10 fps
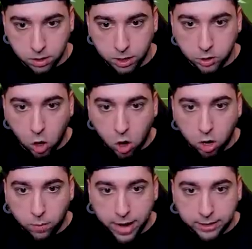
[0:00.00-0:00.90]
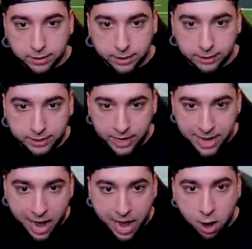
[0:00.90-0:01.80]
He's all the way up to 16
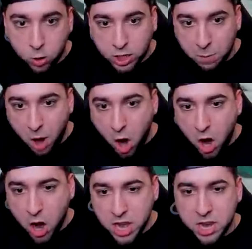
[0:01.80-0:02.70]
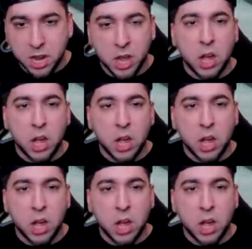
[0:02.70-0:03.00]
now. Come on.